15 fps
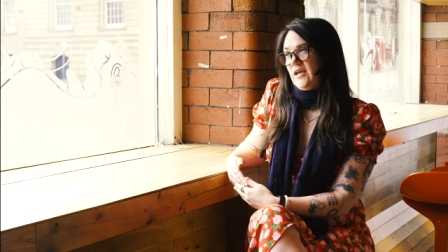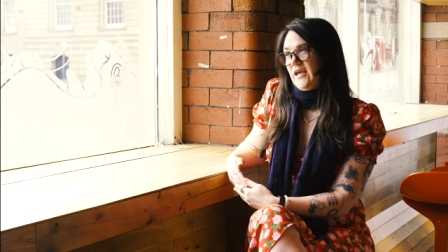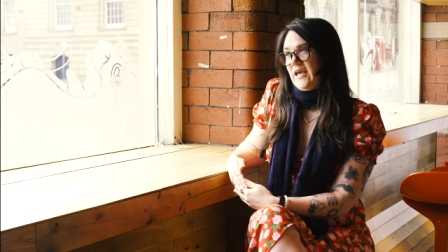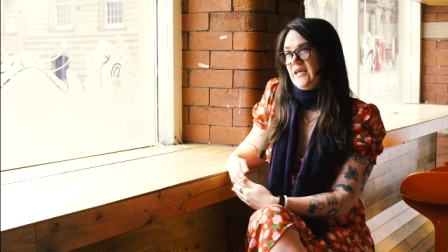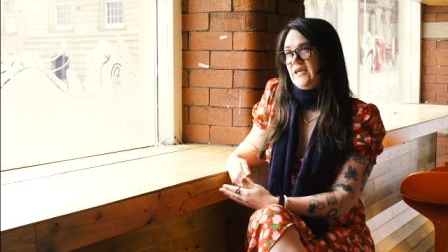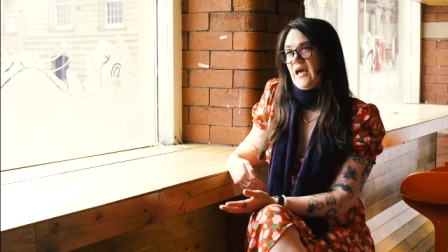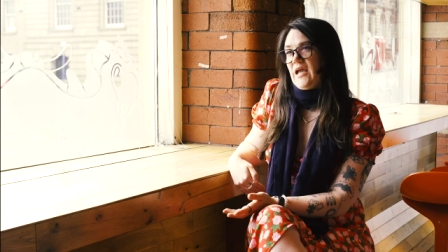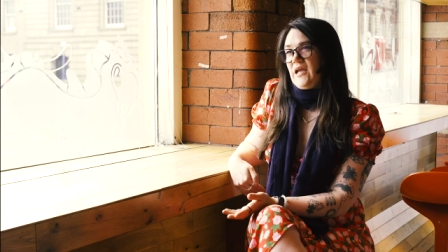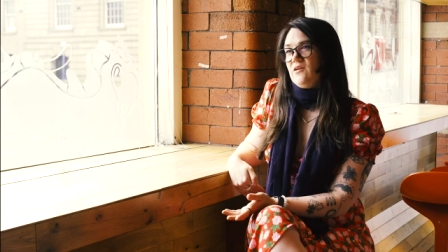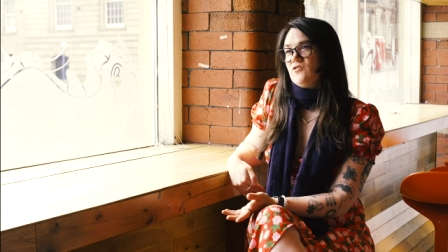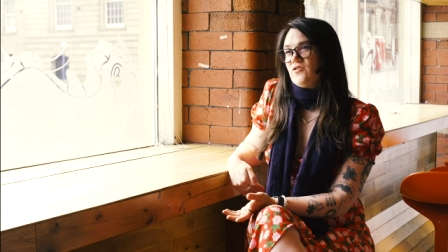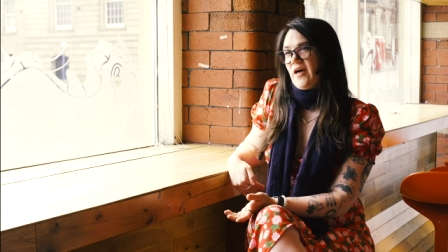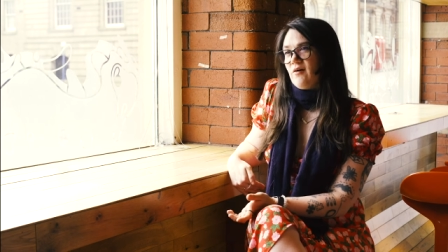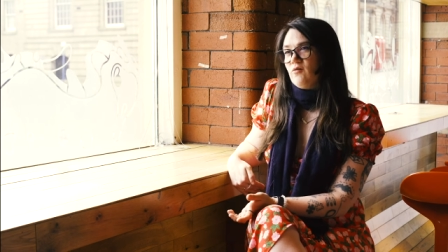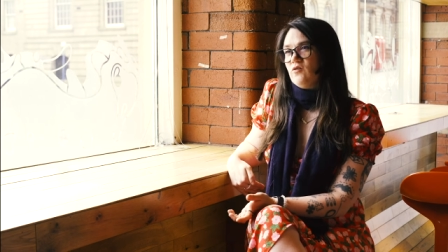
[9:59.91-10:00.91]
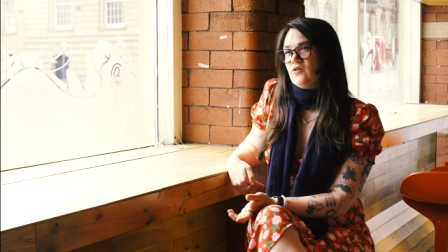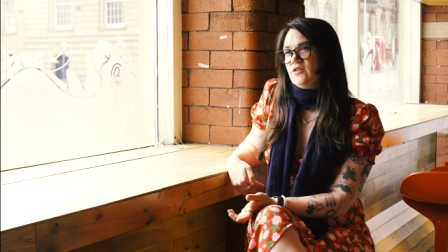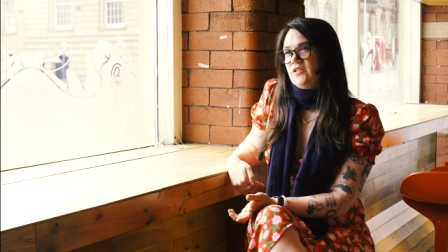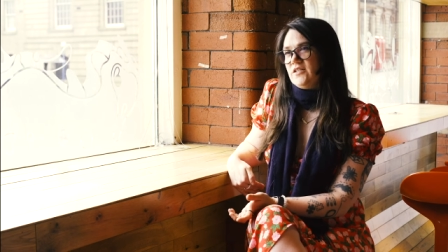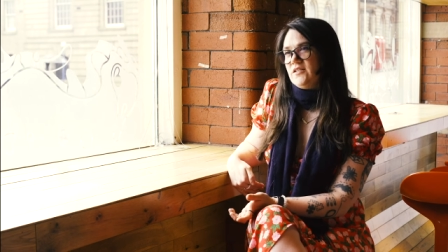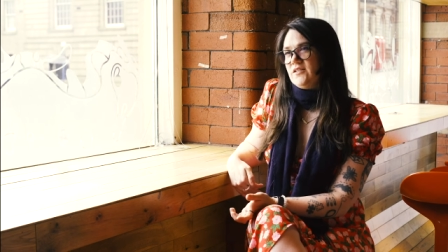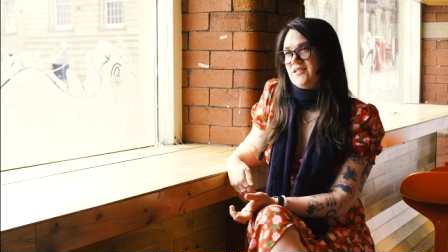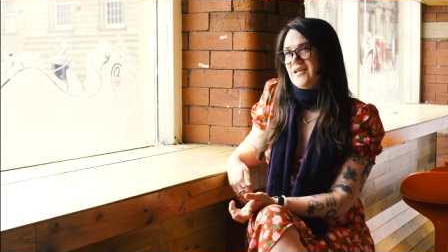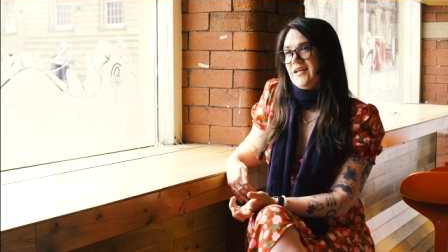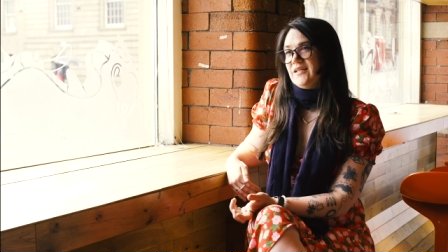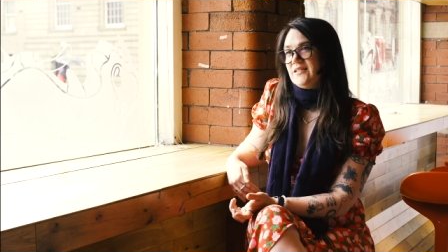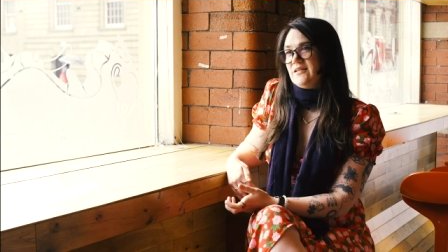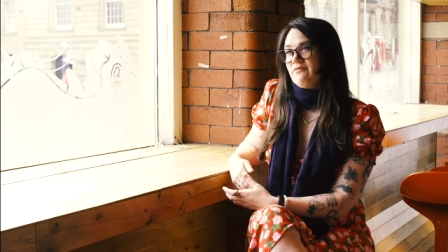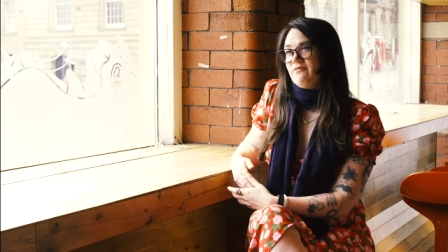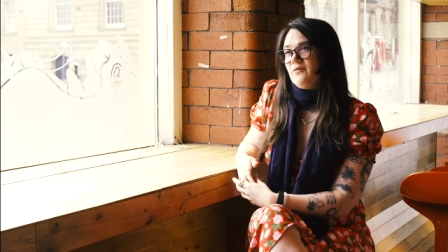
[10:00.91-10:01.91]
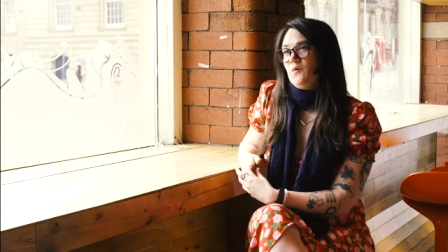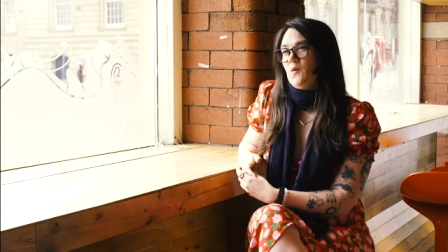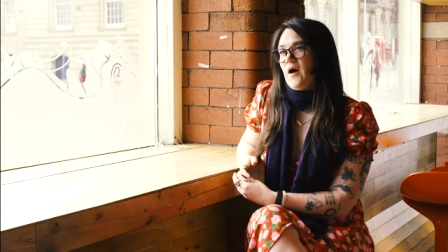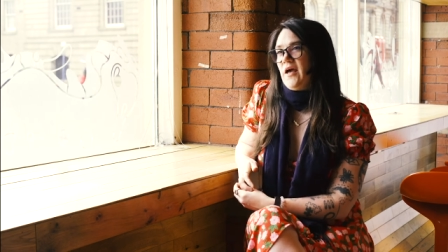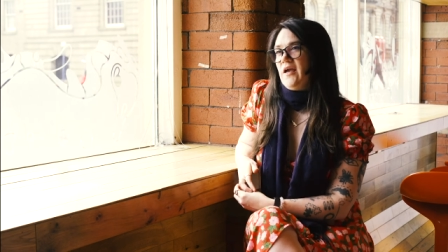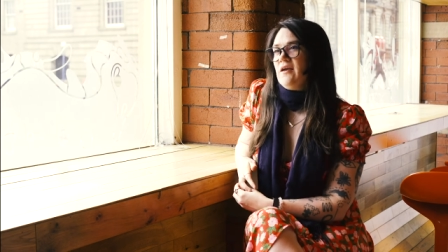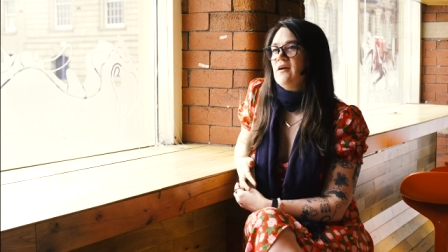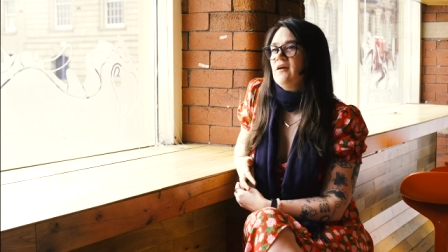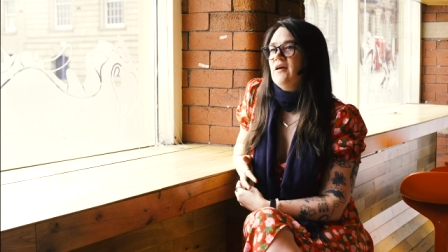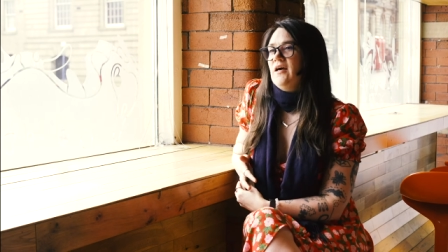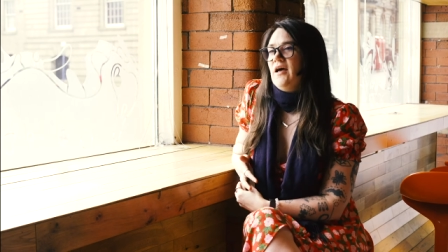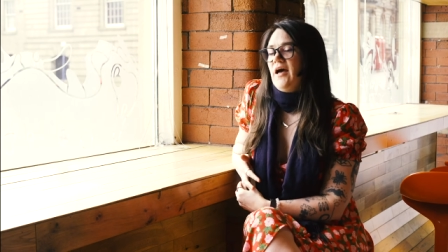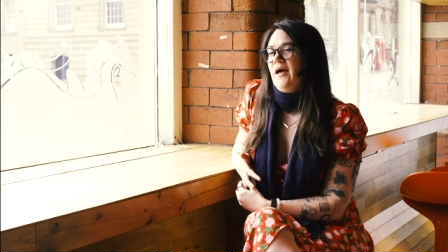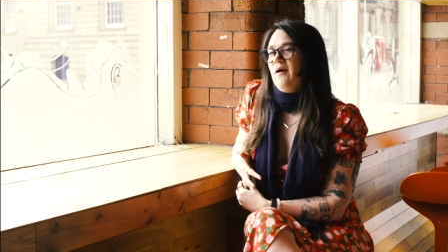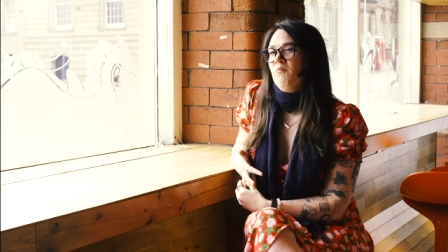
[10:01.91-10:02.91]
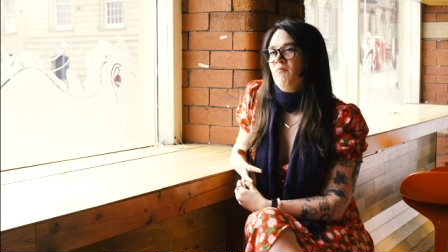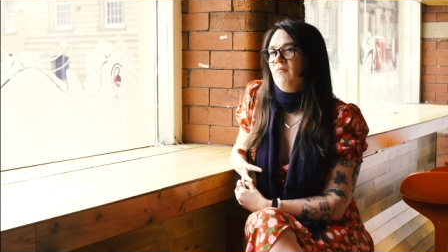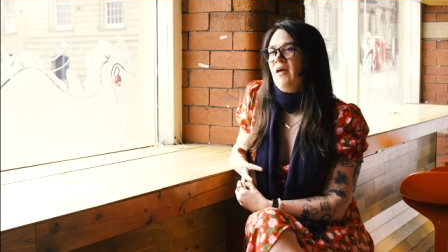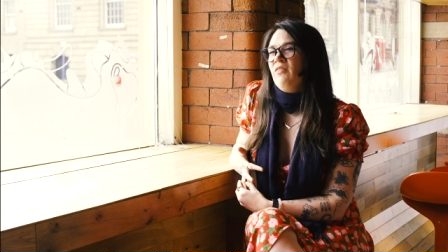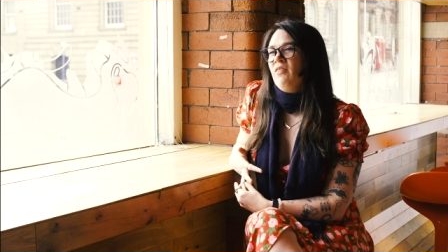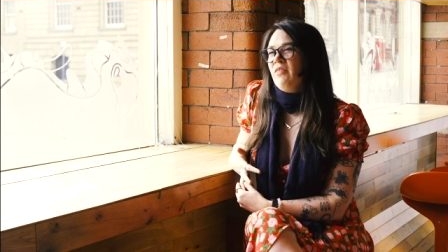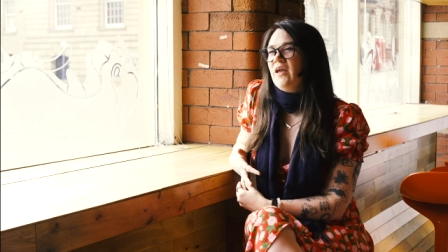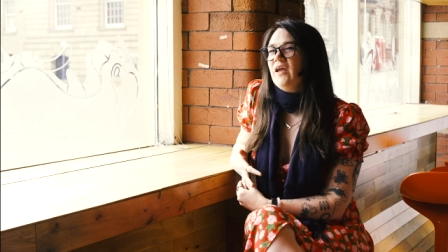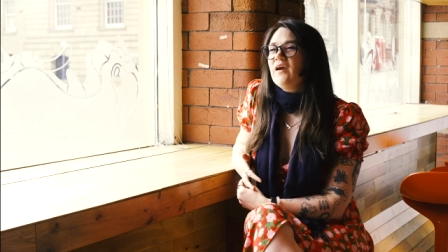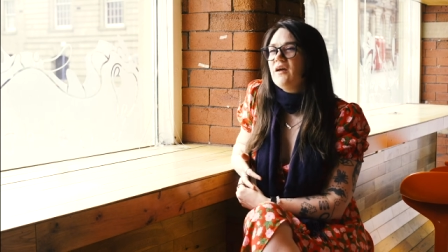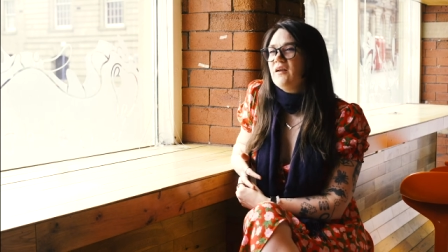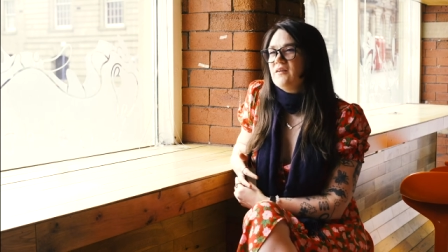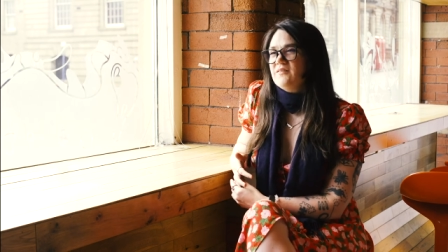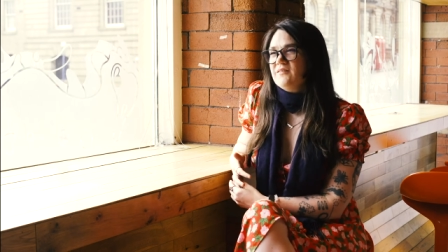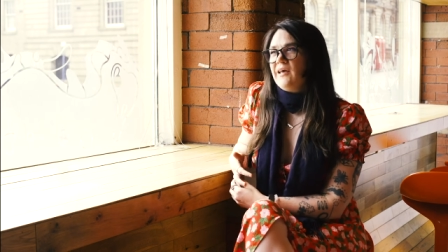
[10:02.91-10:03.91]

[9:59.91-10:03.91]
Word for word: engage that audience in a different way um, and thinking as